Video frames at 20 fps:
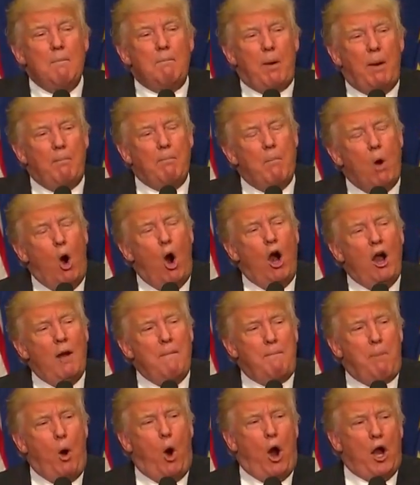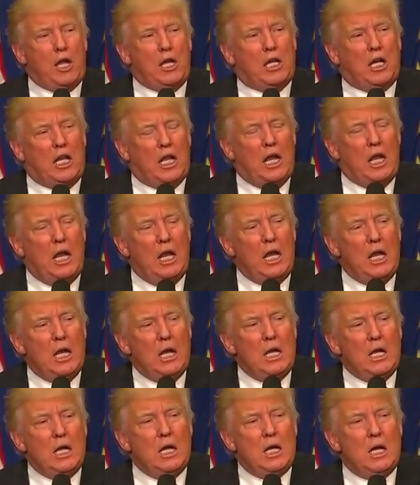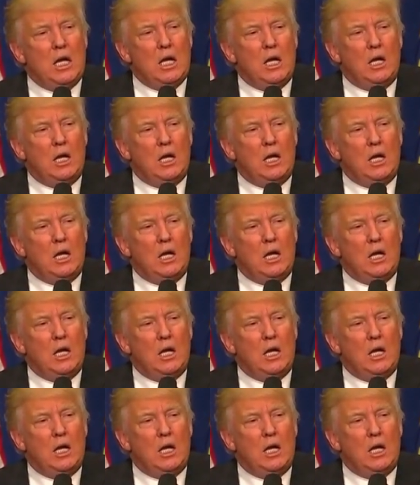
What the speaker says: to avoid a contested convention.